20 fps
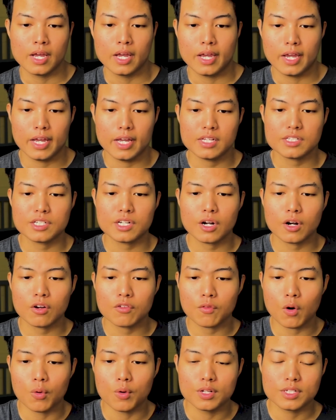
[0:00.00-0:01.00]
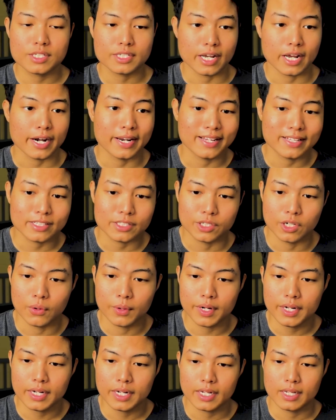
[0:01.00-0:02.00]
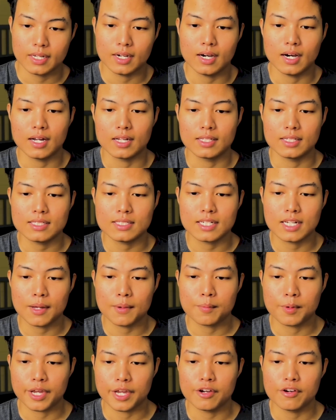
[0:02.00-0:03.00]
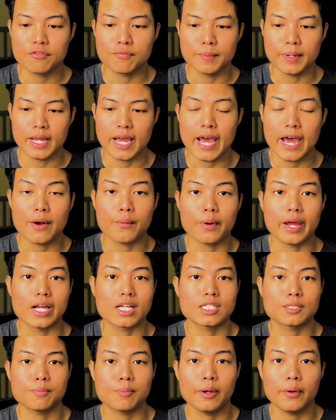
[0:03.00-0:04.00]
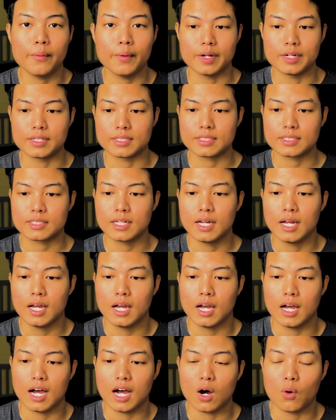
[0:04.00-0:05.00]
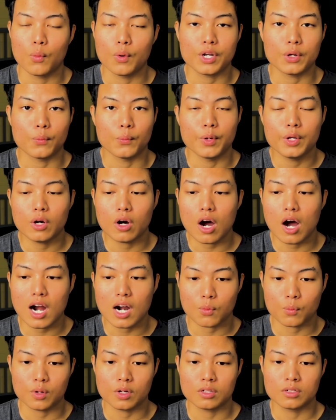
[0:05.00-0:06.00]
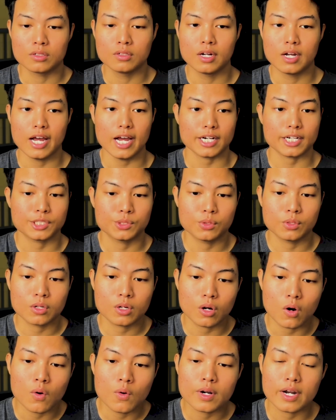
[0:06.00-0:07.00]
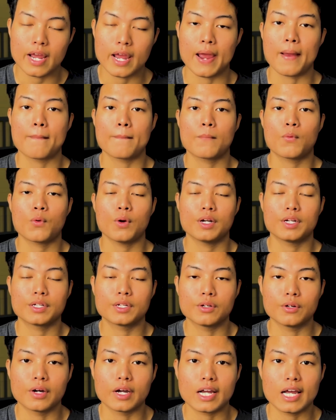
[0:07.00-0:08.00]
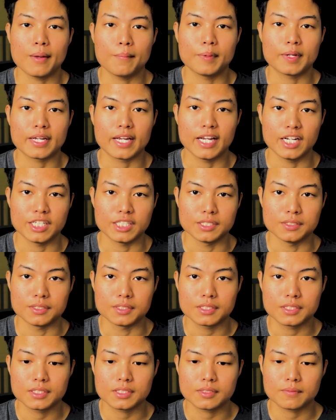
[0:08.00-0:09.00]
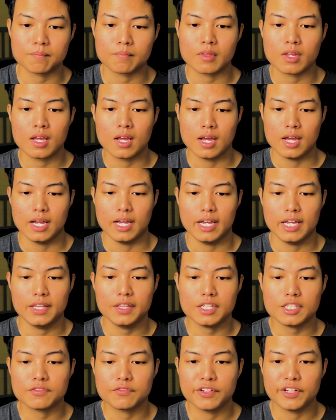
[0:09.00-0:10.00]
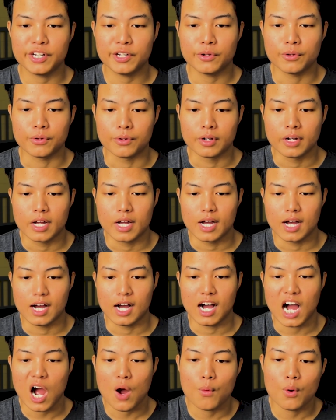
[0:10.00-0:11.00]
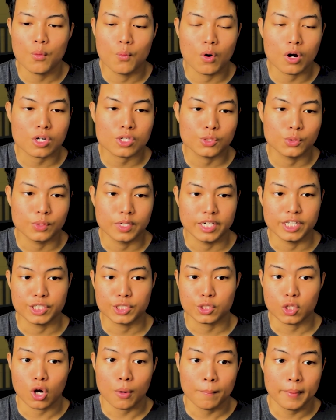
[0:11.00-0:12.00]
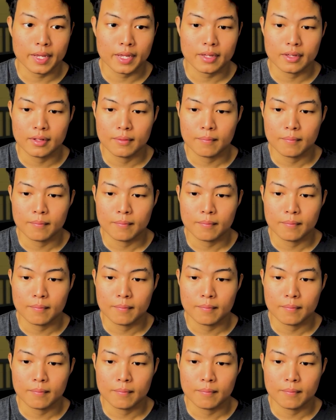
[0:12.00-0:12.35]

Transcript: Instead of only studying theory, this lab gave me hands-on experience with real hardware, actual code, and practical applications. In this video, I will walk through each topic,